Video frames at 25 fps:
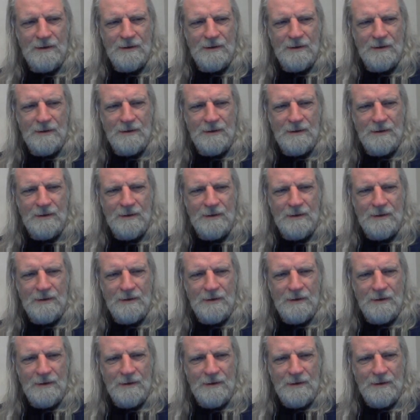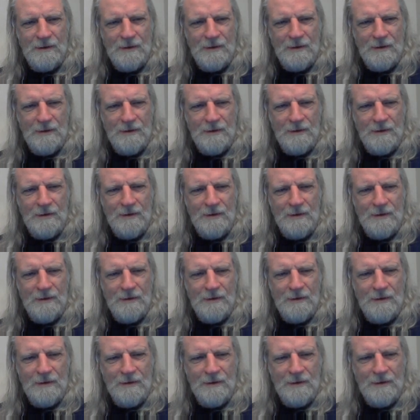
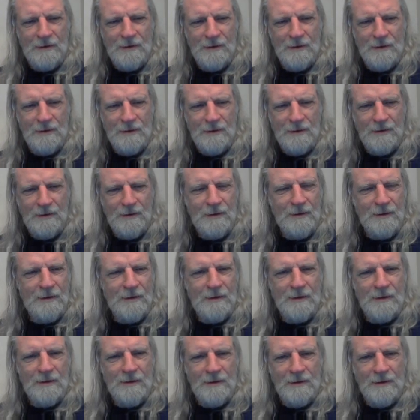(no one is talking)